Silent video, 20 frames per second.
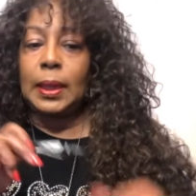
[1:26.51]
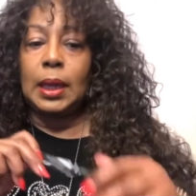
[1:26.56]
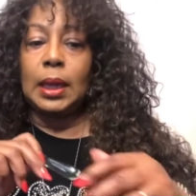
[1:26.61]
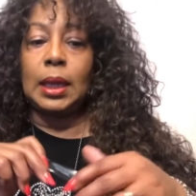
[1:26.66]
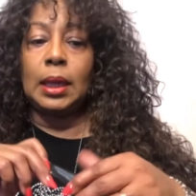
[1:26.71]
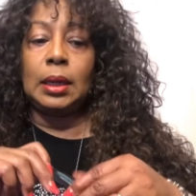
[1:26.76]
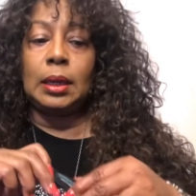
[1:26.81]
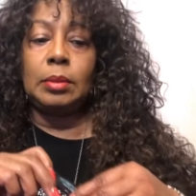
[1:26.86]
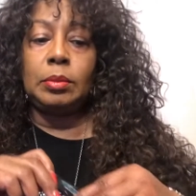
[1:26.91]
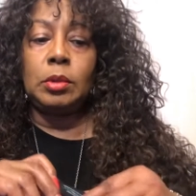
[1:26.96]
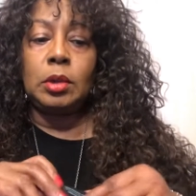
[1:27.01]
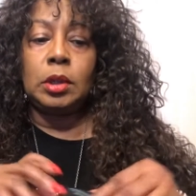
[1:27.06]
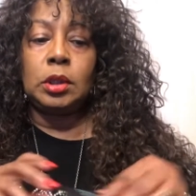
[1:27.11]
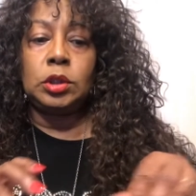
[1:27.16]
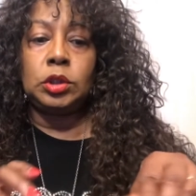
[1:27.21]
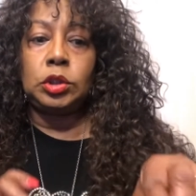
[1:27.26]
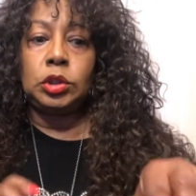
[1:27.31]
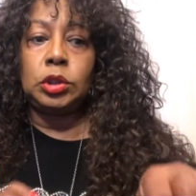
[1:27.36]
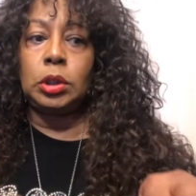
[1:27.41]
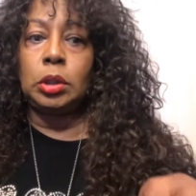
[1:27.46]
and I'm going to
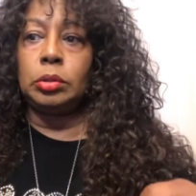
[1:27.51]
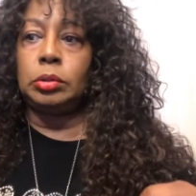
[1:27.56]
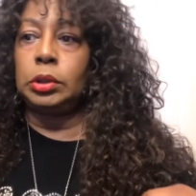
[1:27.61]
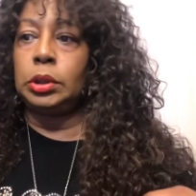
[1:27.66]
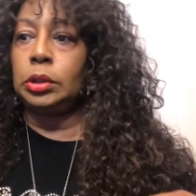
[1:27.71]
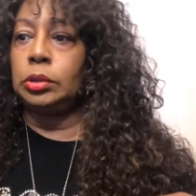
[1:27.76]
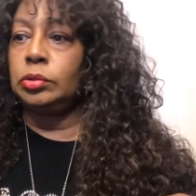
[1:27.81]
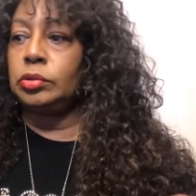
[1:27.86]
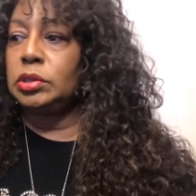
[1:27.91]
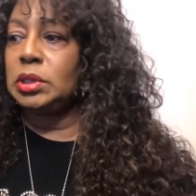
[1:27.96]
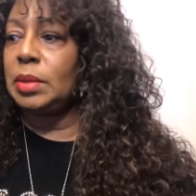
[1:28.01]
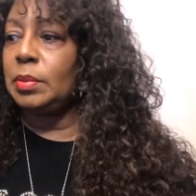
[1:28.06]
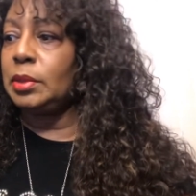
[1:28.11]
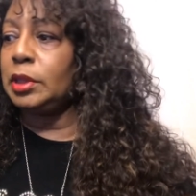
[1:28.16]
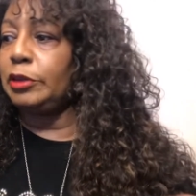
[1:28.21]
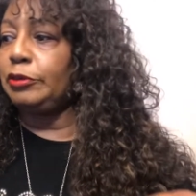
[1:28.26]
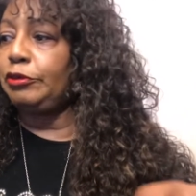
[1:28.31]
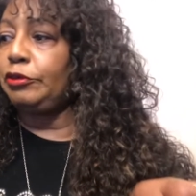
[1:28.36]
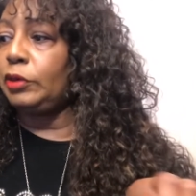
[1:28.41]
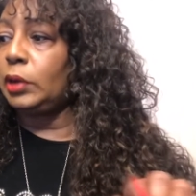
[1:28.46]
show you some of
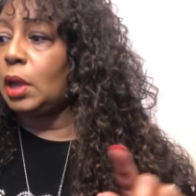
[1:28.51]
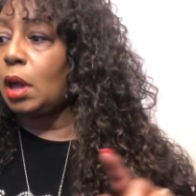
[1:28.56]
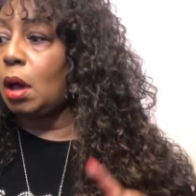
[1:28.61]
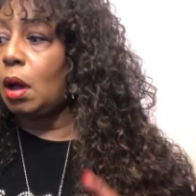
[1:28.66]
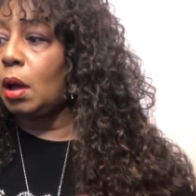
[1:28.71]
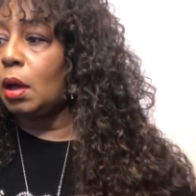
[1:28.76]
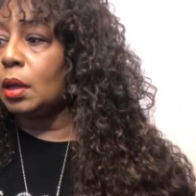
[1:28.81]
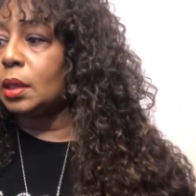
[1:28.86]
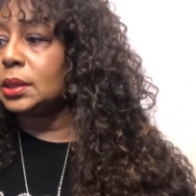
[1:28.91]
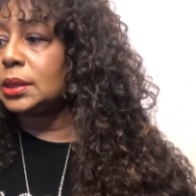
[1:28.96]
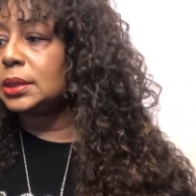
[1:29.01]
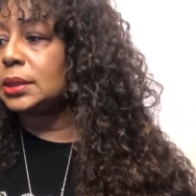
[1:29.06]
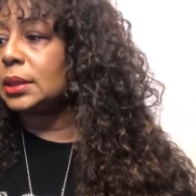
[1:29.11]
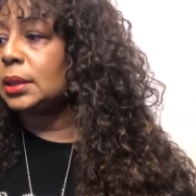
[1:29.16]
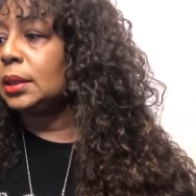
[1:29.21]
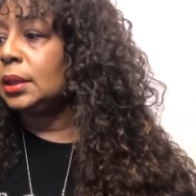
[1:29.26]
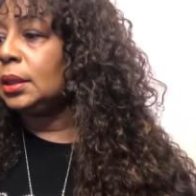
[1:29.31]
the flaws